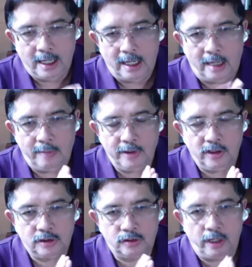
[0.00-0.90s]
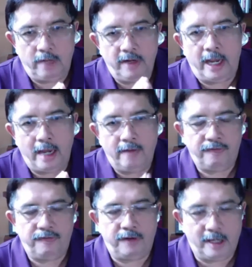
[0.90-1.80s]
because today we
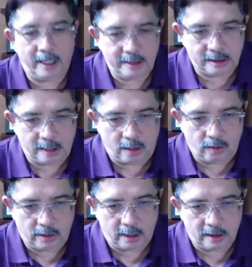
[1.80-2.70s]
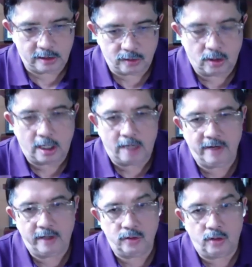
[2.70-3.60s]
have, I just now looked at the scorecard, we
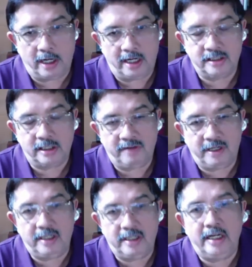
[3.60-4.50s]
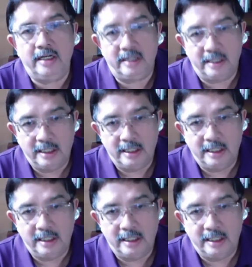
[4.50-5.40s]
have 217
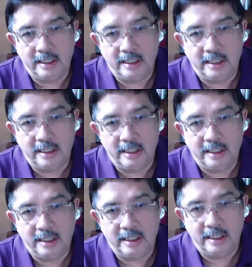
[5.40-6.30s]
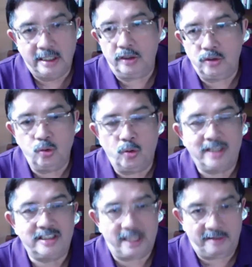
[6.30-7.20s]
people logged in,
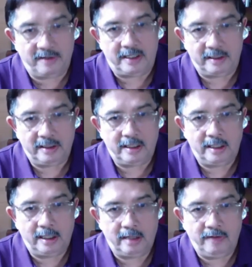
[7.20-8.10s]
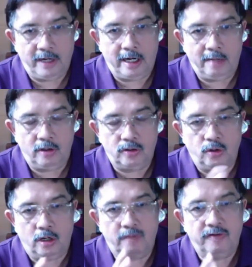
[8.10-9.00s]
217. We had about
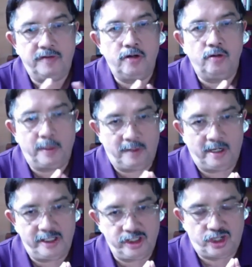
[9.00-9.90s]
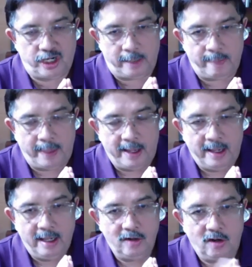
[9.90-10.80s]
252 people registering.
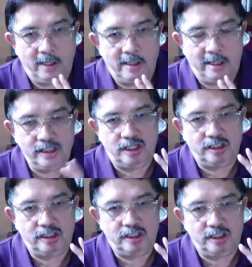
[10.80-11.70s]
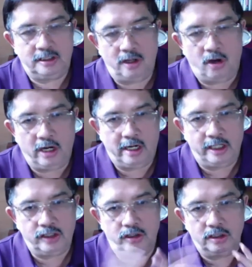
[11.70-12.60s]
Normally the registration versus login ratio is
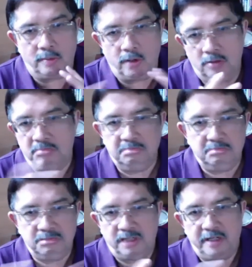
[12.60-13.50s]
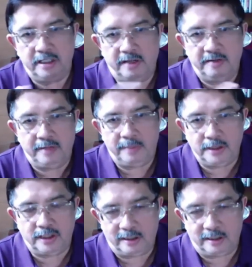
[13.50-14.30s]
about 70-75%.